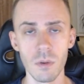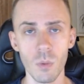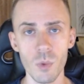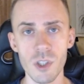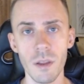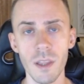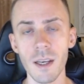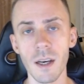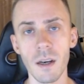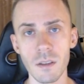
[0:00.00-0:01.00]
which I
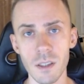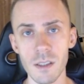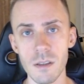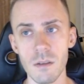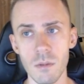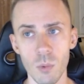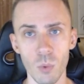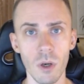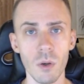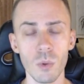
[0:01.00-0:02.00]
think currently
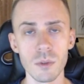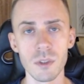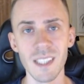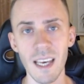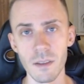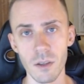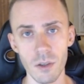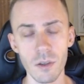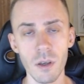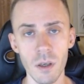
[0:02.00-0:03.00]
quote unquote standard